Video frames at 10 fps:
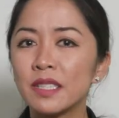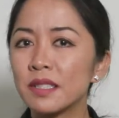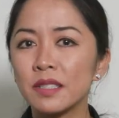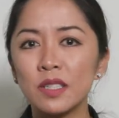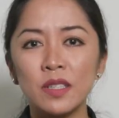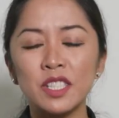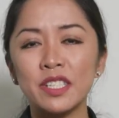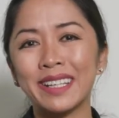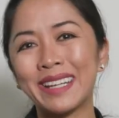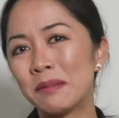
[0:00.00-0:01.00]
Just go and
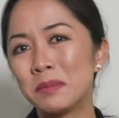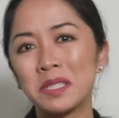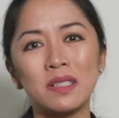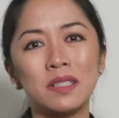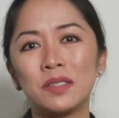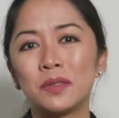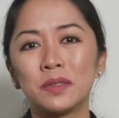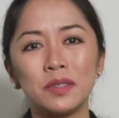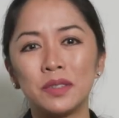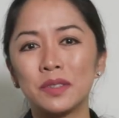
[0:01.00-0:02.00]
check Amazon,
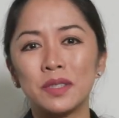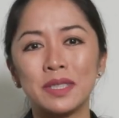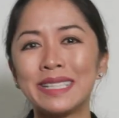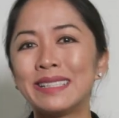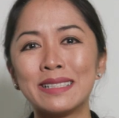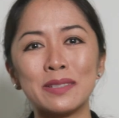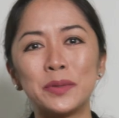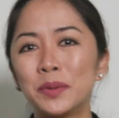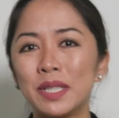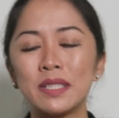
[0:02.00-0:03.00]
you'll see these
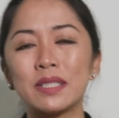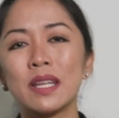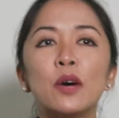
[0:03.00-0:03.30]
hoodies.